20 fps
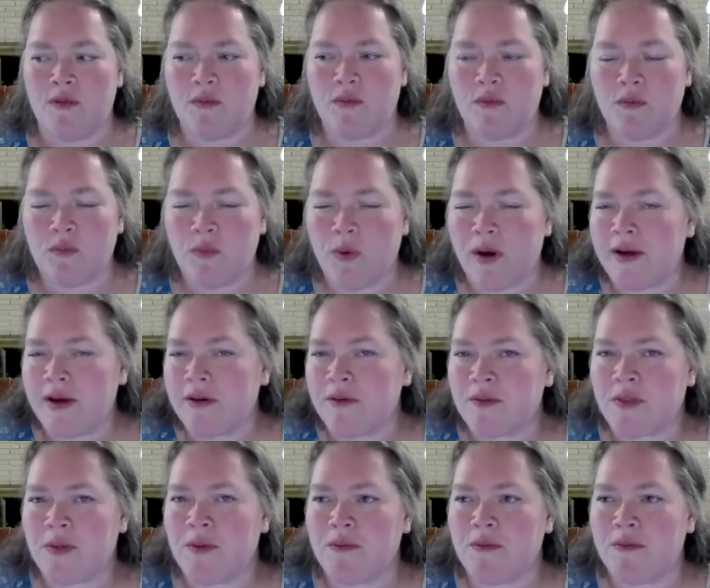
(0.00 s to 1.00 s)
what are
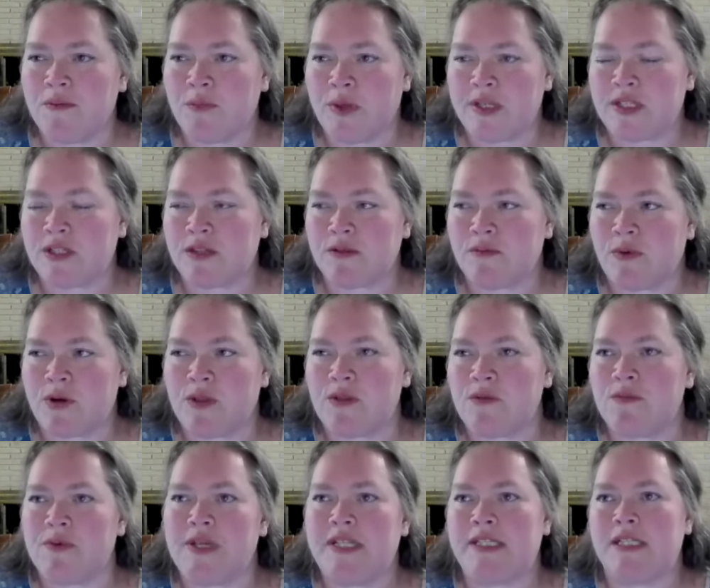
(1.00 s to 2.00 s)

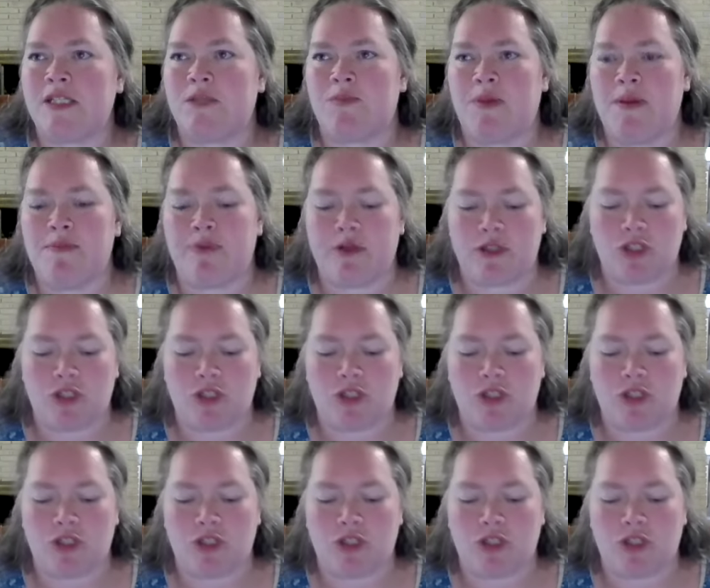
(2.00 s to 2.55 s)
the reasons people